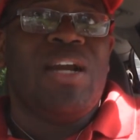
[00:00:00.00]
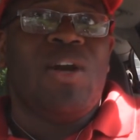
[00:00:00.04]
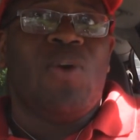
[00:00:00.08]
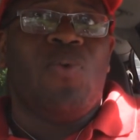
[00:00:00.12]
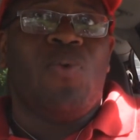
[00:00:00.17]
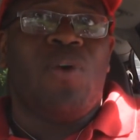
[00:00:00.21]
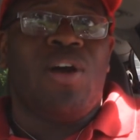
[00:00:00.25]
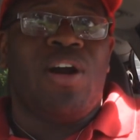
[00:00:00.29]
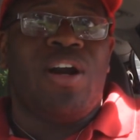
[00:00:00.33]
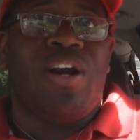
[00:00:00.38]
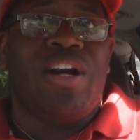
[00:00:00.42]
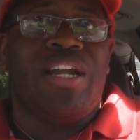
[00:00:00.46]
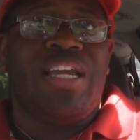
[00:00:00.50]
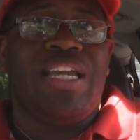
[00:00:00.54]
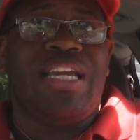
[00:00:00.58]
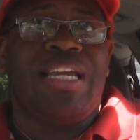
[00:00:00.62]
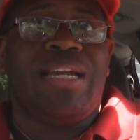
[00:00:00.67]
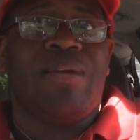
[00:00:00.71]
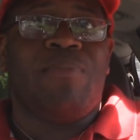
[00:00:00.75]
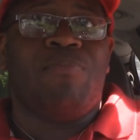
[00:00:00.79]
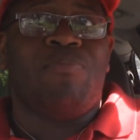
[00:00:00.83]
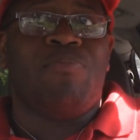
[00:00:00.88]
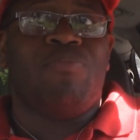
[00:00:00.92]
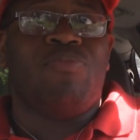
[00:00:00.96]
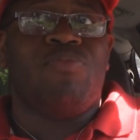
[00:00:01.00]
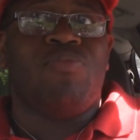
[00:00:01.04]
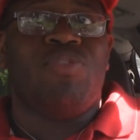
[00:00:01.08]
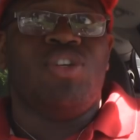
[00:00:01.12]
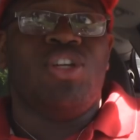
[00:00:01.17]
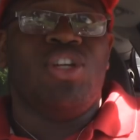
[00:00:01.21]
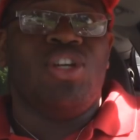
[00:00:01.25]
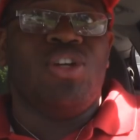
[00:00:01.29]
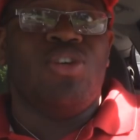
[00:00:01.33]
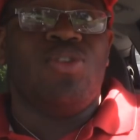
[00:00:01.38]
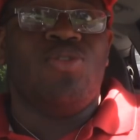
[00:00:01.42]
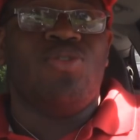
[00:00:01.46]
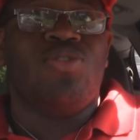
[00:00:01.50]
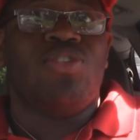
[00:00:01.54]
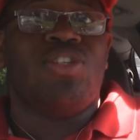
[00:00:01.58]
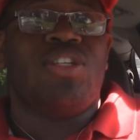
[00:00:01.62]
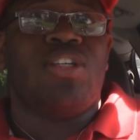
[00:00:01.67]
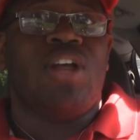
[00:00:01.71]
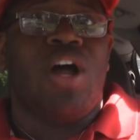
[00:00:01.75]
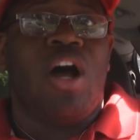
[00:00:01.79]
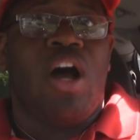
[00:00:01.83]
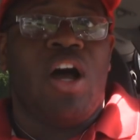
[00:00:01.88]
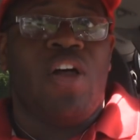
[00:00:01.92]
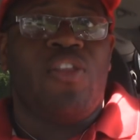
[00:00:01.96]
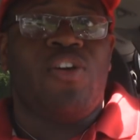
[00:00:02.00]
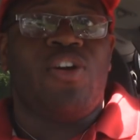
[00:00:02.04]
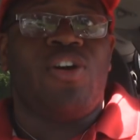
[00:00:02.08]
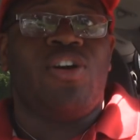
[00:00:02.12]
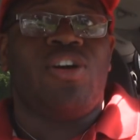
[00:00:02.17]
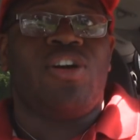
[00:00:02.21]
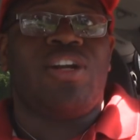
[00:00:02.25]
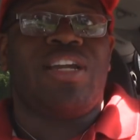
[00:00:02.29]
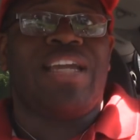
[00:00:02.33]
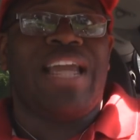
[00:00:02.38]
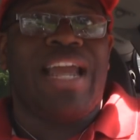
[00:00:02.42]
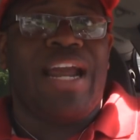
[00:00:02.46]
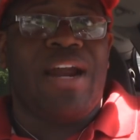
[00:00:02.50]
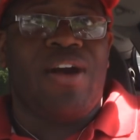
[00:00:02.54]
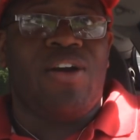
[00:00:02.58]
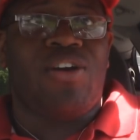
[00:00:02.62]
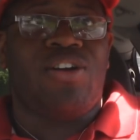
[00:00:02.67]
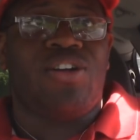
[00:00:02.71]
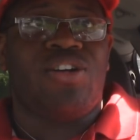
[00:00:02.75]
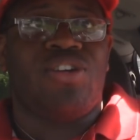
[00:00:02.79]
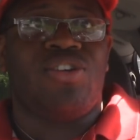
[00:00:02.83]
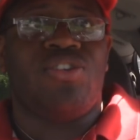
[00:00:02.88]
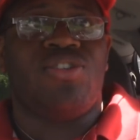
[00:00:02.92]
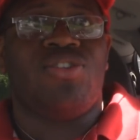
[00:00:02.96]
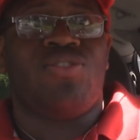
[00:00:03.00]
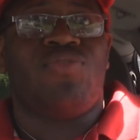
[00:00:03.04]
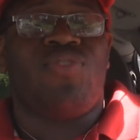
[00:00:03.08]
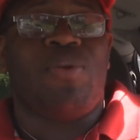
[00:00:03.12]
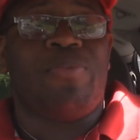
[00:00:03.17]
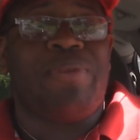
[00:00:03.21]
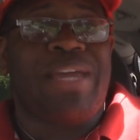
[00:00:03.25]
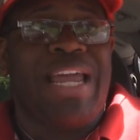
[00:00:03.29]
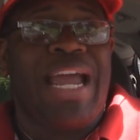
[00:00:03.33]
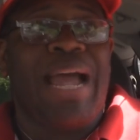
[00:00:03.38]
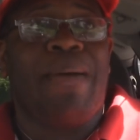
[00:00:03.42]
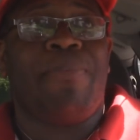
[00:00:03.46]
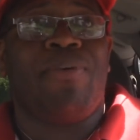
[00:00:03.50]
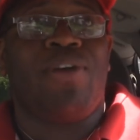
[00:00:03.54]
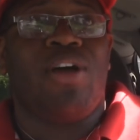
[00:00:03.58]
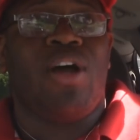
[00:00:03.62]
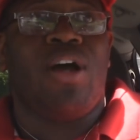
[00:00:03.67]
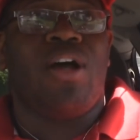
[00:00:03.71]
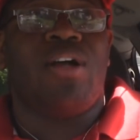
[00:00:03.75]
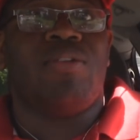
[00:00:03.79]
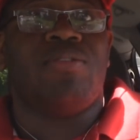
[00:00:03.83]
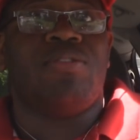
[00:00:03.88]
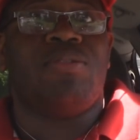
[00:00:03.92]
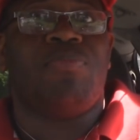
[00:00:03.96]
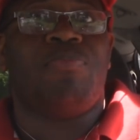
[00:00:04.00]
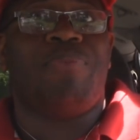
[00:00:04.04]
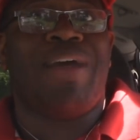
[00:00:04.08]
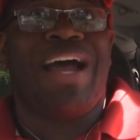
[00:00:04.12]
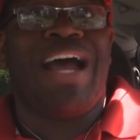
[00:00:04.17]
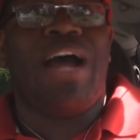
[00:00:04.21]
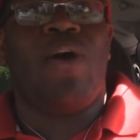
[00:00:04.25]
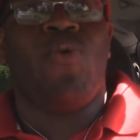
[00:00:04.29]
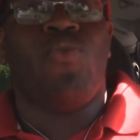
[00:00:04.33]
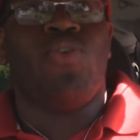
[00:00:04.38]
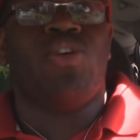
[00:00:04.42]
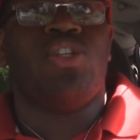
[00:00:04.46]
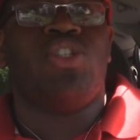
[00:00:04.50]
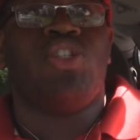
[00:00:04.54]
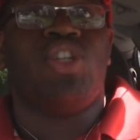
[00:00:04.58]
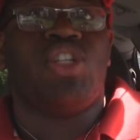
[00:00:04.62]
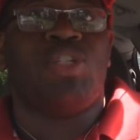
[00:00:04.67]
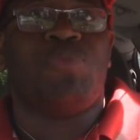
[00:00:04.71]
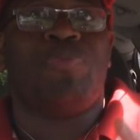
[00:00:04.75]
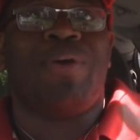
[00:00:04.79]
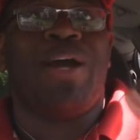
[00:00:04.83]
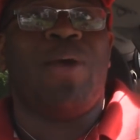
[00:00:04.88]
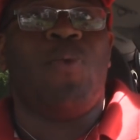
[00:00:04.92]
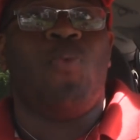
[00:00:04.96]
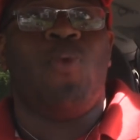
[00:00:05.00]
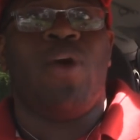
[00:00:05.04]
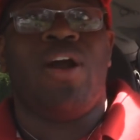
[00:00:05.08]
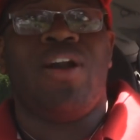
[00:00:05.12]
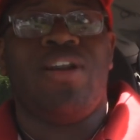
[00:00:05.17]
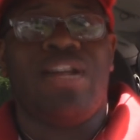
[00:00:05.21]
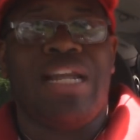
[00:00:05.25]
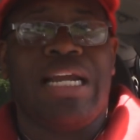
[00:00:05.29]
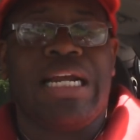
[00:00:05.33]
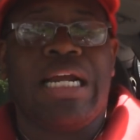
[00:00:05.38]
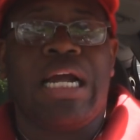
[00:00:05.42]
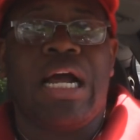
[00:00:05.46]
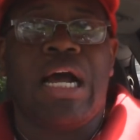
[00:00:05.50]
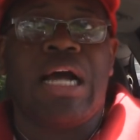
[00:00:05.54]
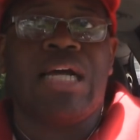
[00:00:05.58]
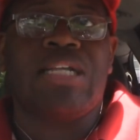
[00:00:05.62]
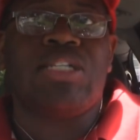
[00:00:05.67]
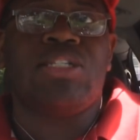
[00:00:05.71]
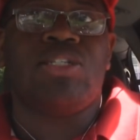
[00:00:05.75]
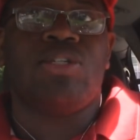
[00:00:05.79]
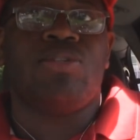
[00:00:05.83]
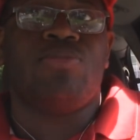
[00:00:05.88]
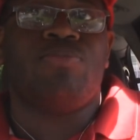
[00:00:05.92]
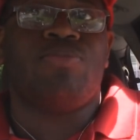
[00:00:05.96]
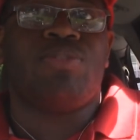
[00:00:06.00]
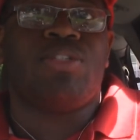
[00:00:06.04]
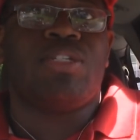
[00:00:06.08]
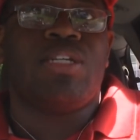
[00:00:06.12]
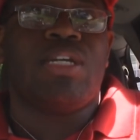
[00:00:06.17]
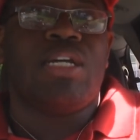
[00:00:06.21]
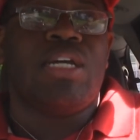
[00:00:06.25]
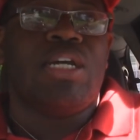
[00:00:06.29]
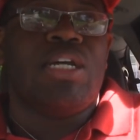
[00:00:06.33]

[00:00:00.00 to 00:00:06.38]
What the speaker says: where he can use other characters from Capcom's powers just by wearing their costumes.